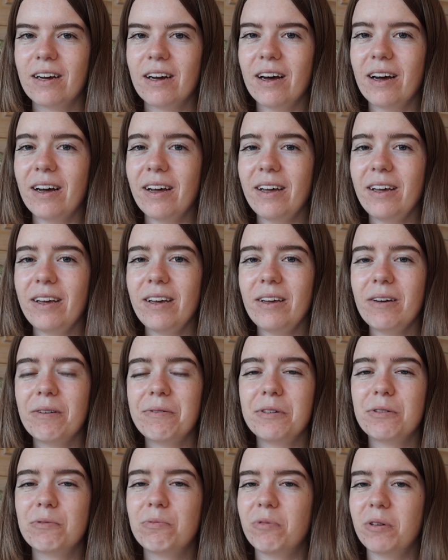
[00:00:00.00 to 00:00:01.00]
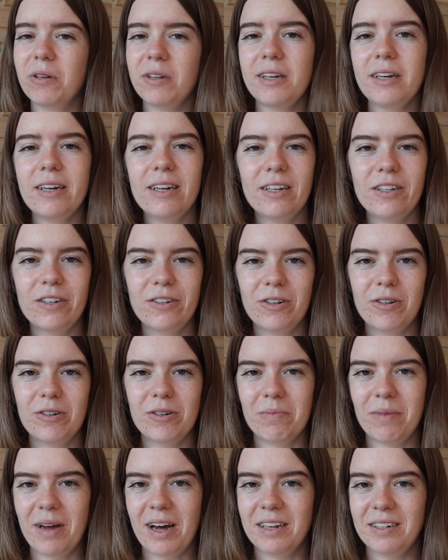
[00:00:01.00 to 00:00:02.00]
I was really into
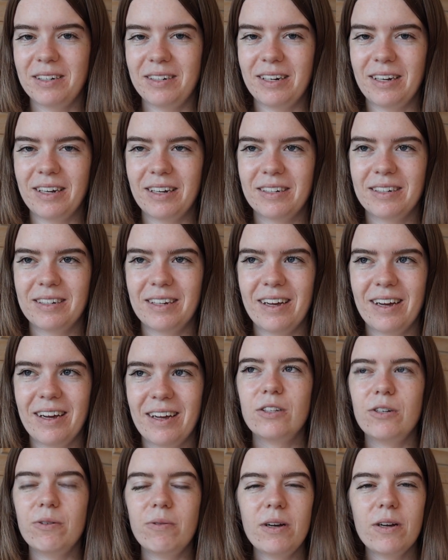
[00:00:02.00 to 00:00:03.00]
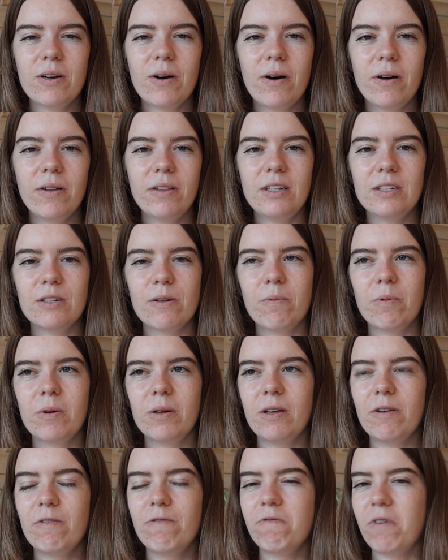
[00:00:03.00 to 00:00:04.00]
gymnastics. Doing all these
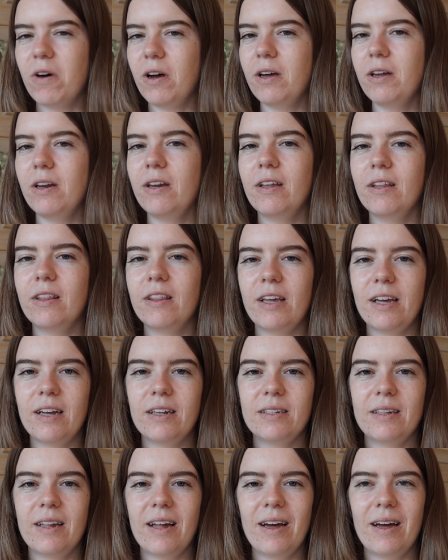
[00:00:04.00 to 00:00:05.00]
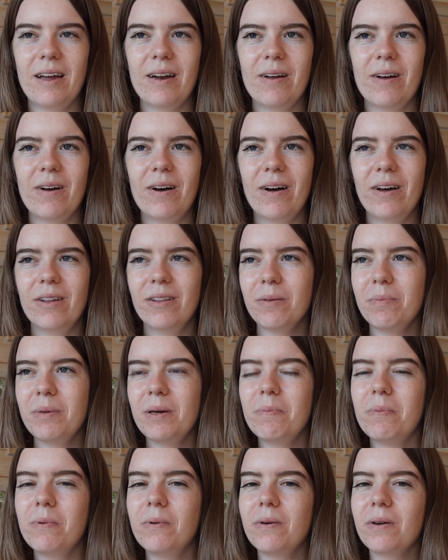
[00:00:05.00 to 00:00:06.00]
really fun things that other
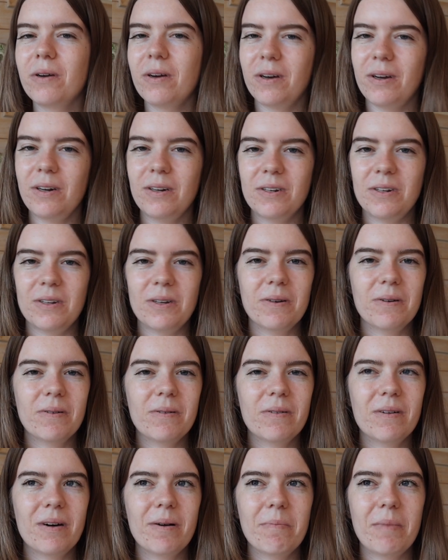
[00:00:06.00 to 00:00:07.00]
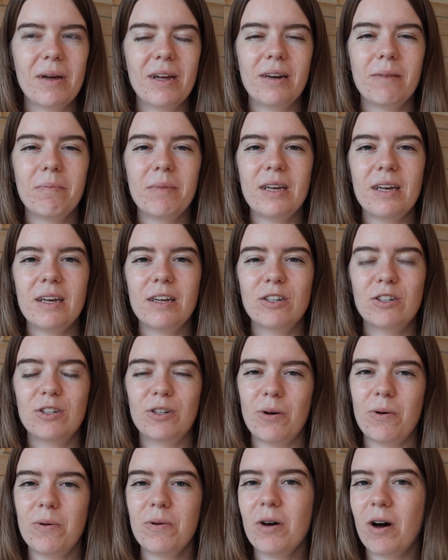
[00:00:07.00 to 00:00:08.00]
people couldn't do made me
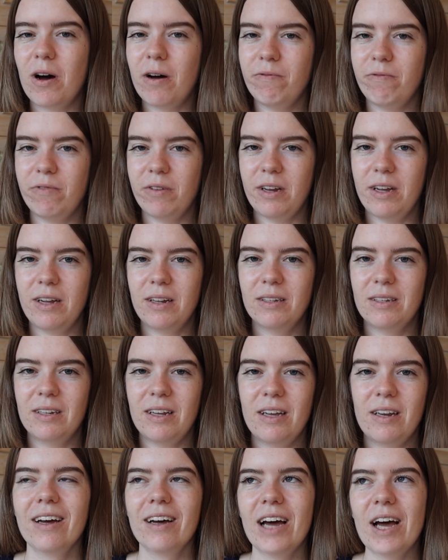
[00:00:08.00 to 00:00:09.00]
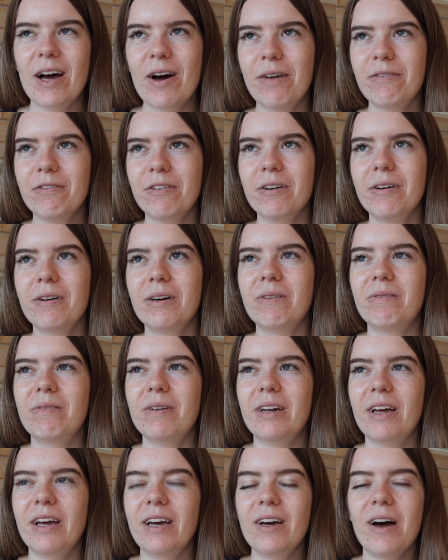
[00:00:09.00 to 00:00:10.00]
so confident. However,
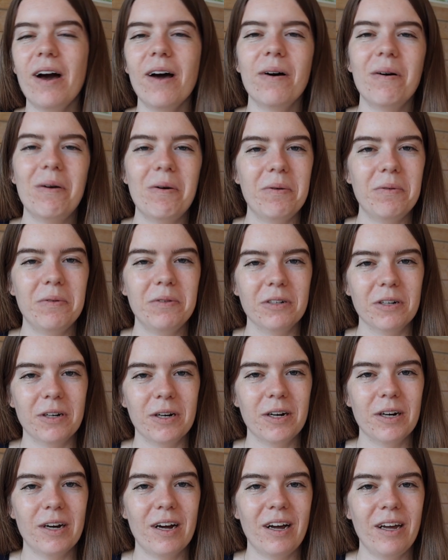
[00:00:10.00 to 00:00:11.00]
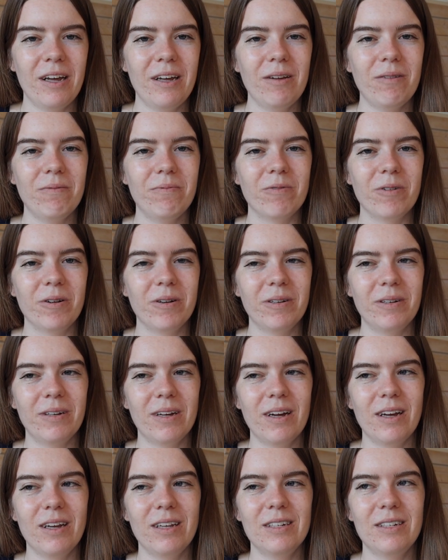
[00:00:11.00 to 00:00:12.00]
when I got older, I
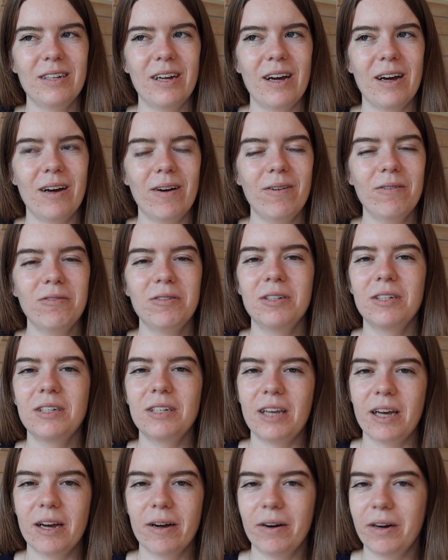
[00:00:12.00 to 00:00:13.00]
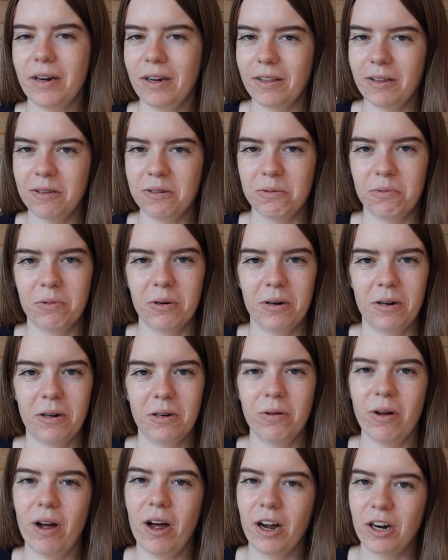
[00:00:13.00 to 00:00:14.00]
realized how scary this
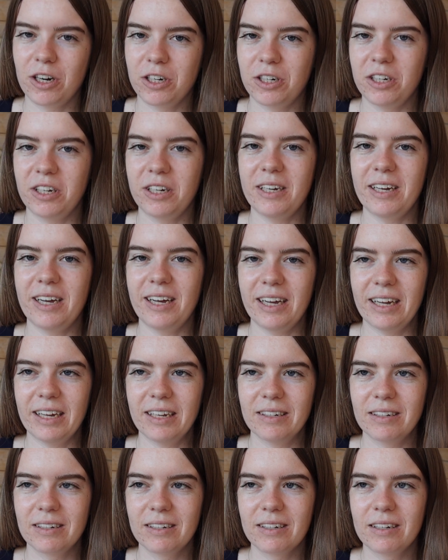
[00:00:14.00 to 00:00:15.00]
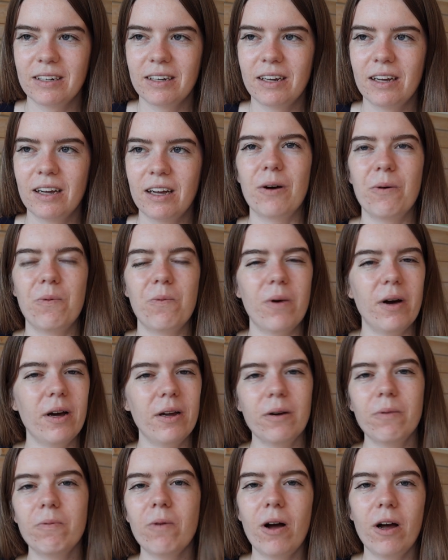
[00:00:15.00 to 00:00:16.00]
world actually is.
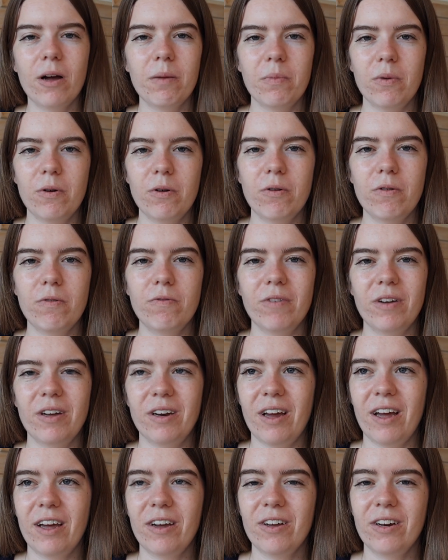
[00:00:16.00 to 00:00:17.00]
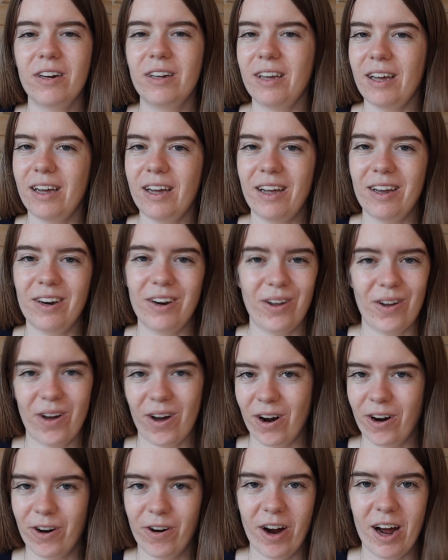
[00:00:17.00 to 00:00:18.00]
One wrong move and I could get in a
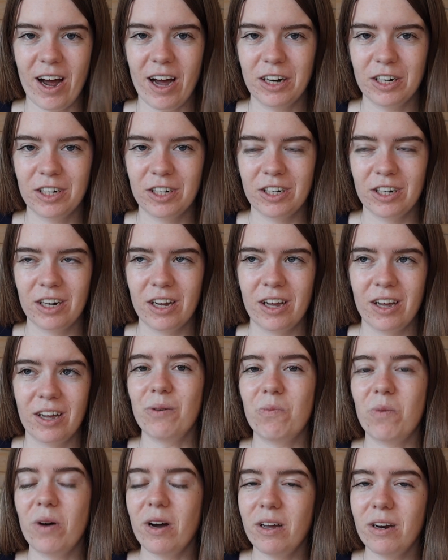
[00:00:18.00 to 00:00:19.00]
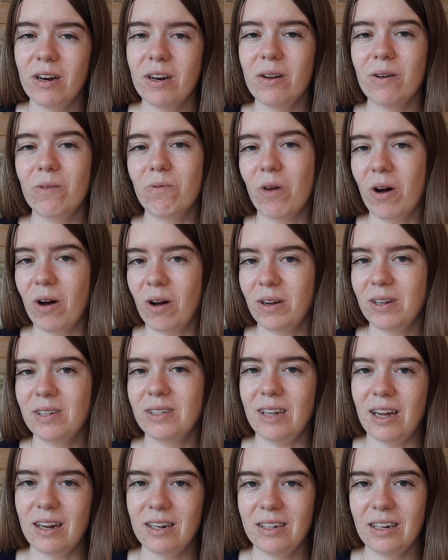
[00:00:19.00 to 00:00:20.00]
car crash. One wrong
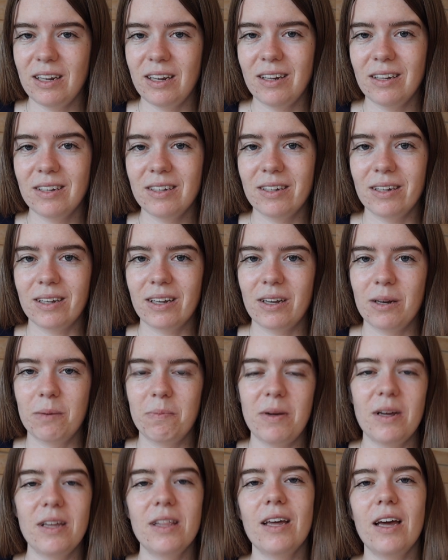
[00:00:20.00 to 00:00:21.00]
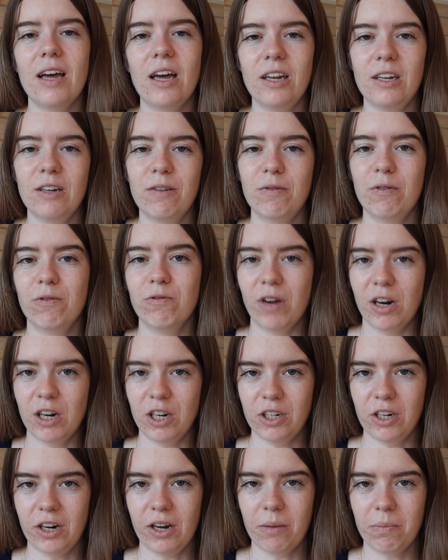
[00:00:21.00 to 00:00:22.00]
sentence could be the end of a
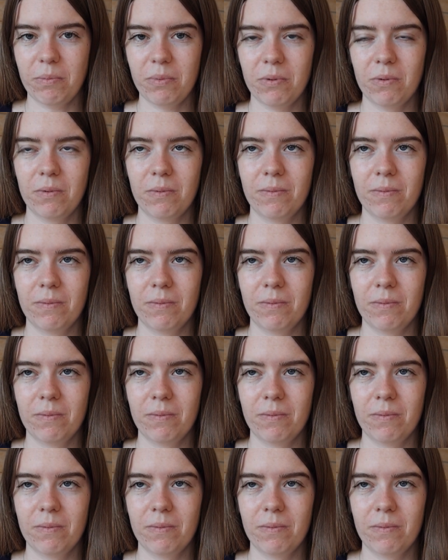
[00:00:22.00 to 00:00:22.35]
friendship.